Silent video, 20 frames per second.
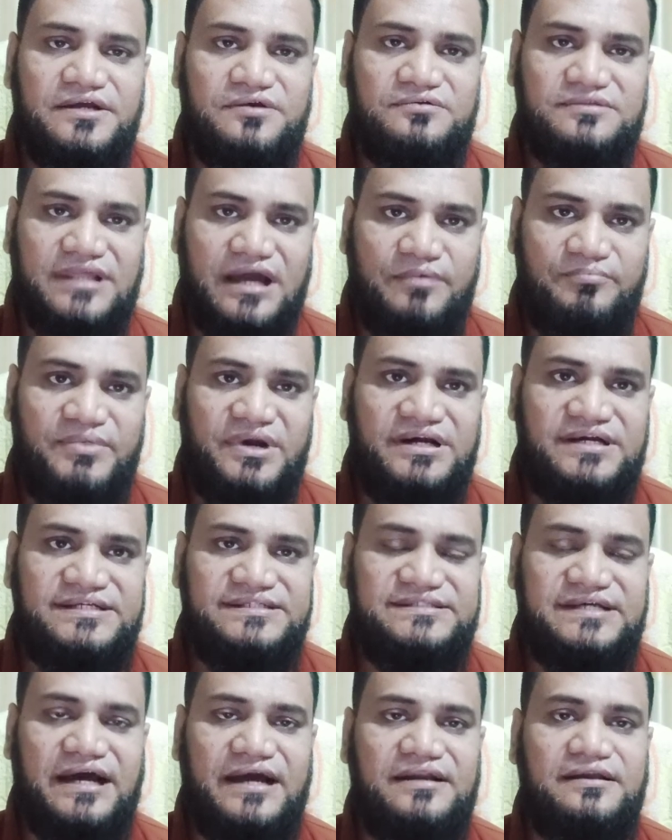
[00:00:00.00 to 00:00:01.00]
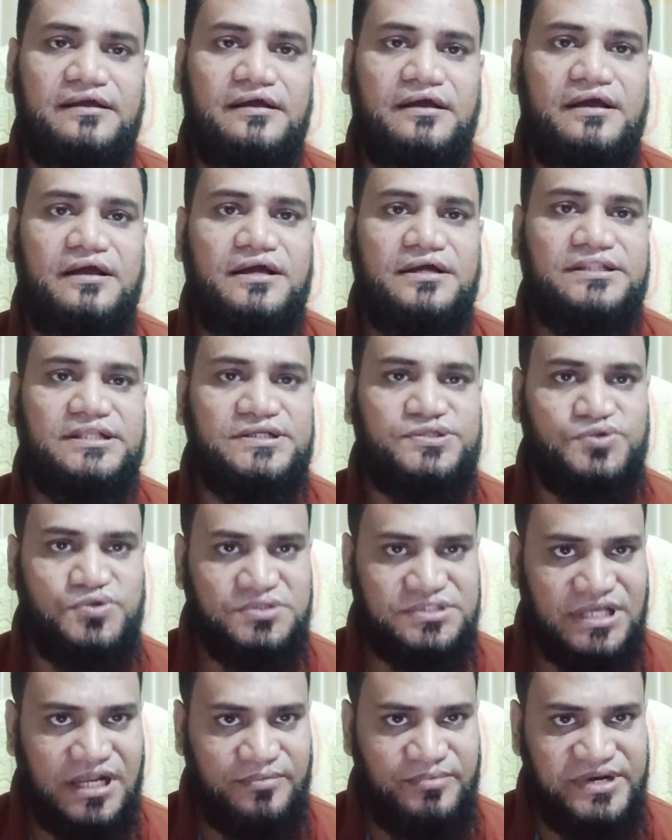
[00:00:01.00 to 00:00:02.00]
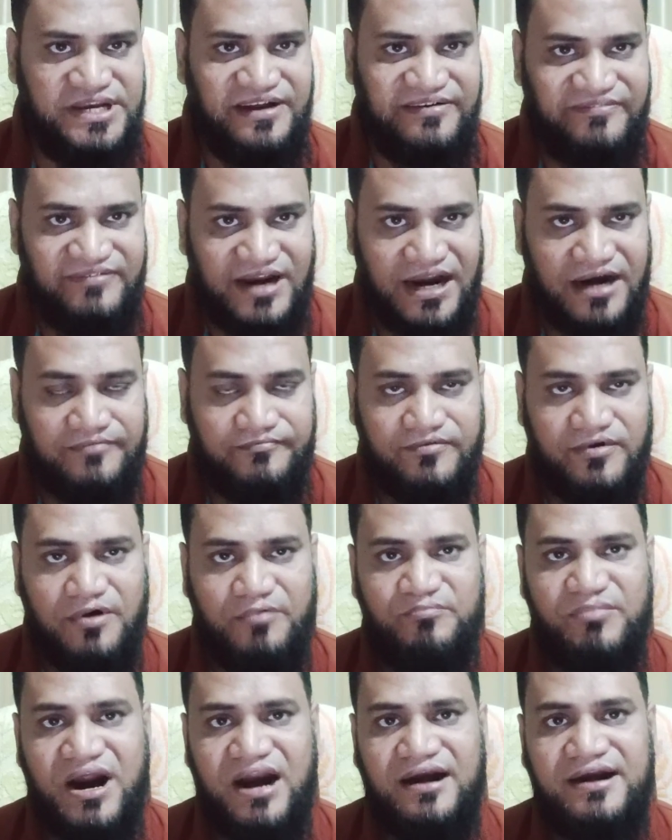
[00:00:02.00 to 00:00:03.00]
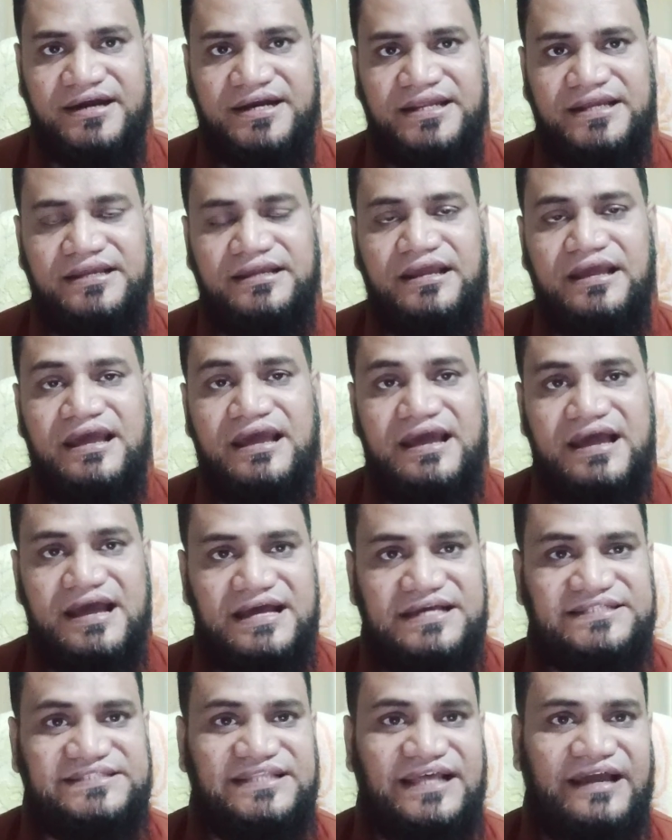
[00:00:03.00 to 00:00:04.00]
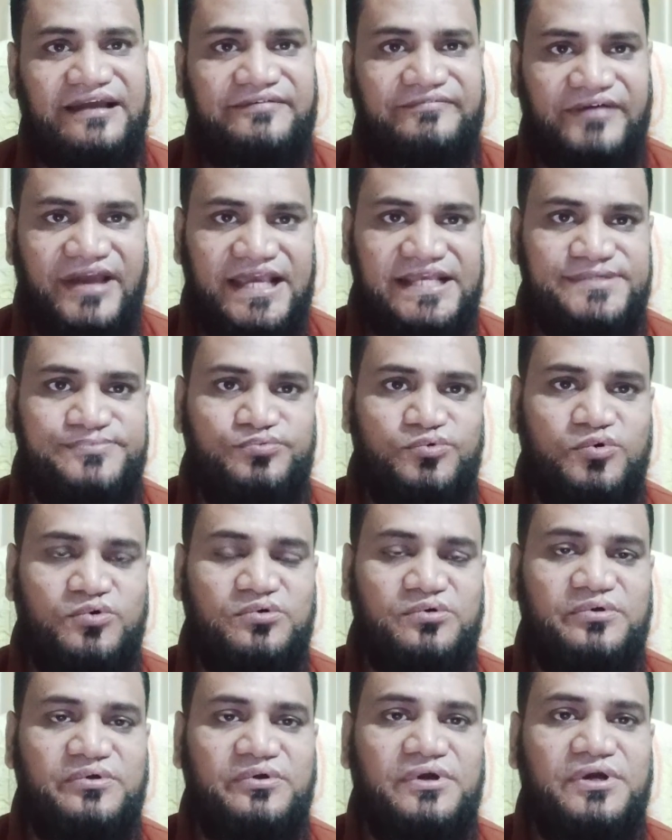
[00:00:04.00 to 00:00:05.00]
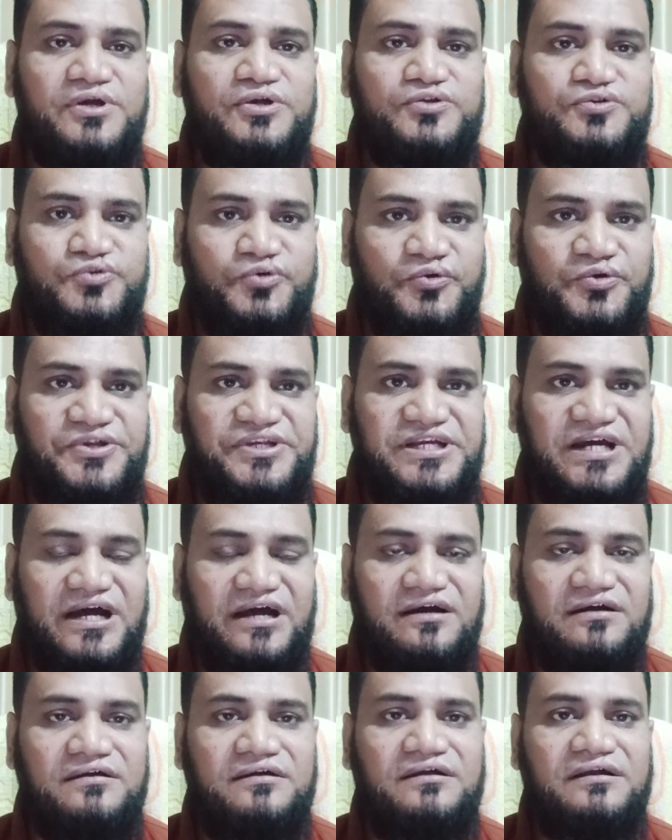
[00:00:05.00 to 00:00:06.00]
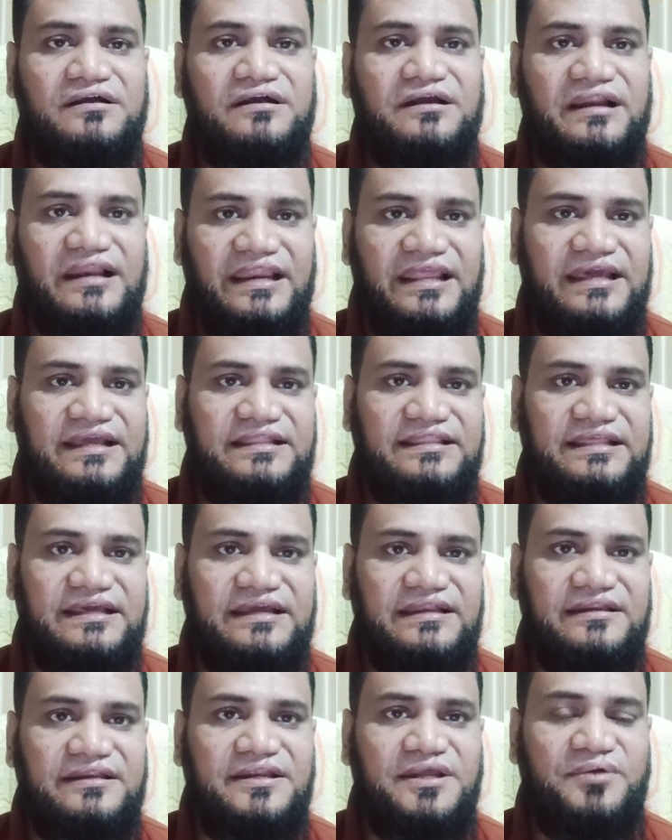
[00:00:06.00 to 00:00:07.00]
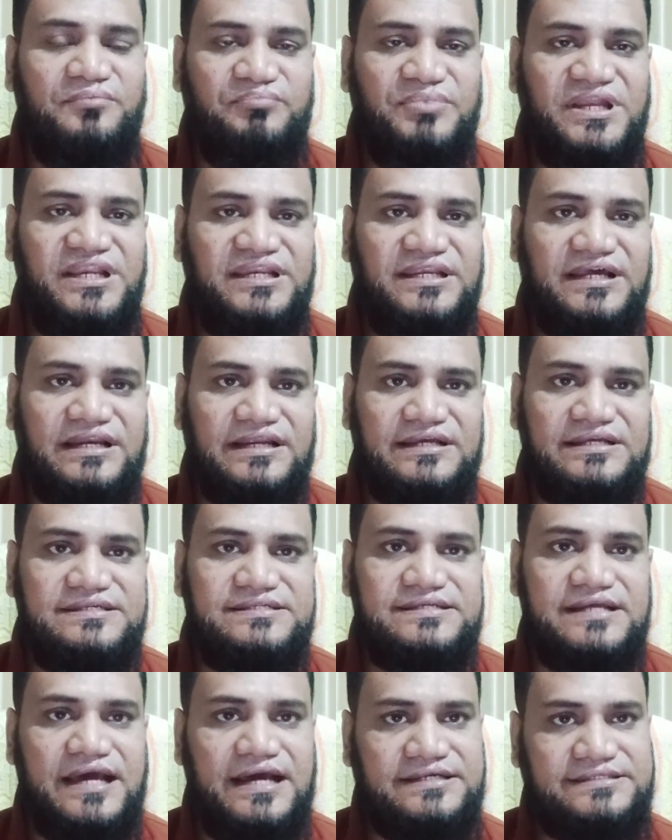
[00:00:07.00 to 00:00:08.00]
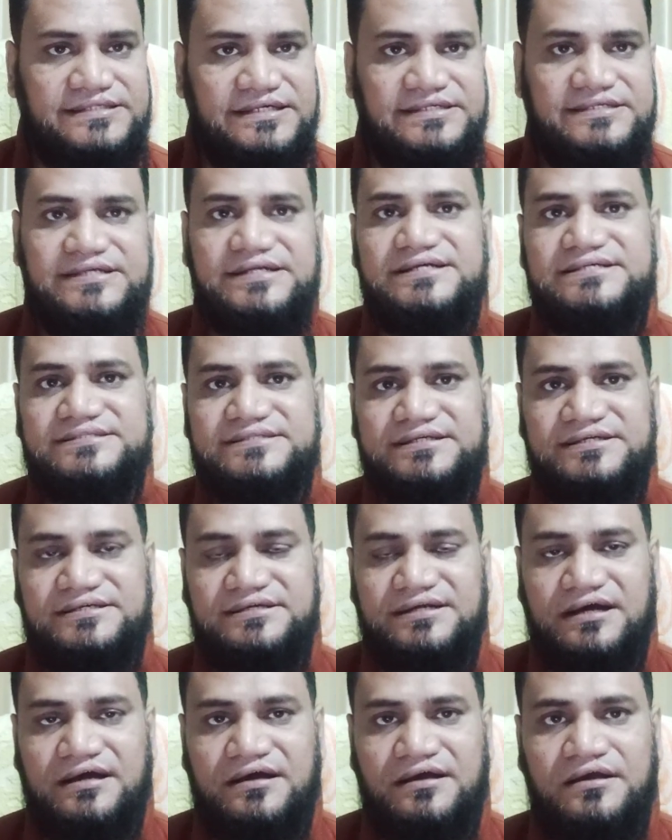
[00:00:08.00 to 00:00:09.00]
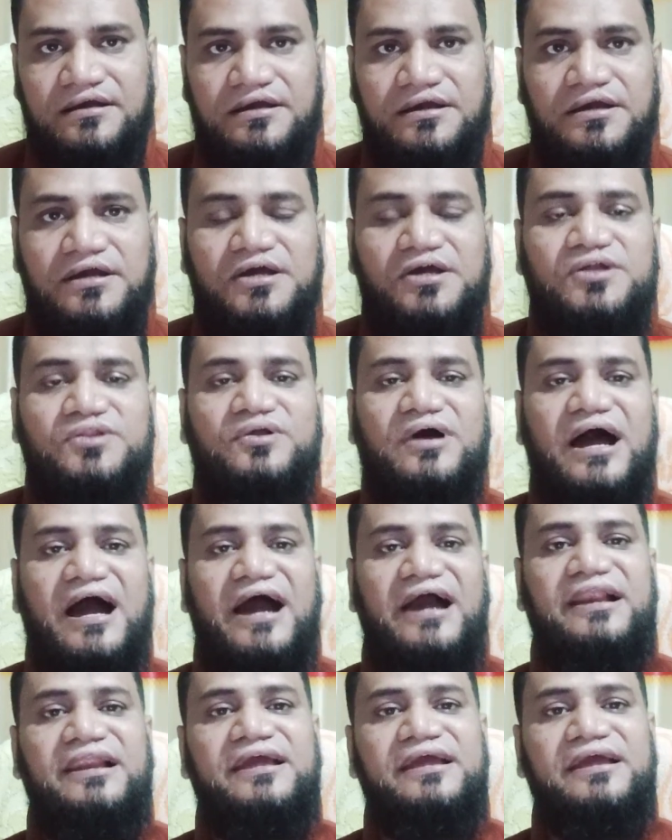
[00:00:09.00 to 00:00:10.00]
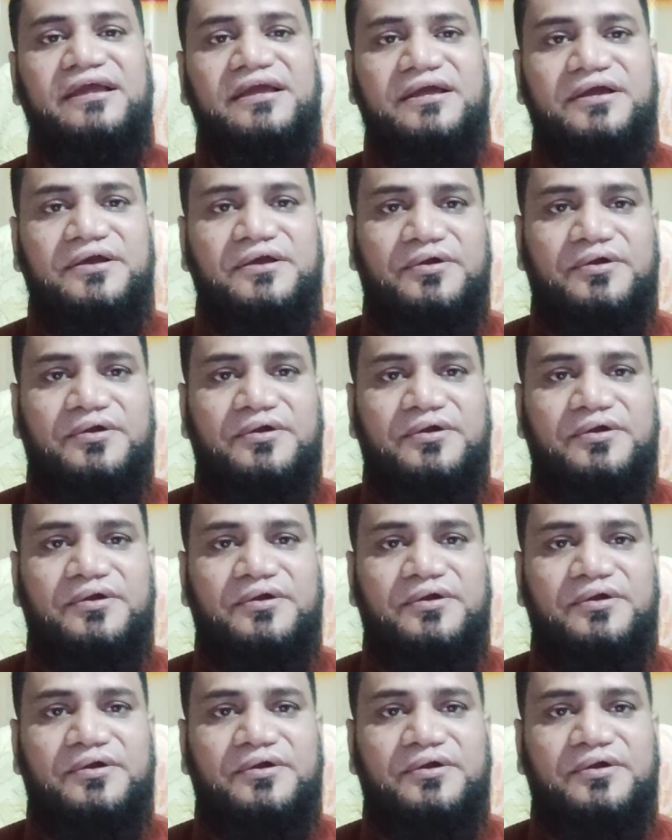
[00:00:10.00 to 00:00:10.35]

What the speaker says: your thumbnail design, the social media platform marketing as like Facebook, Twitter, LinkedIn, Pinterest, etc. etc. The highly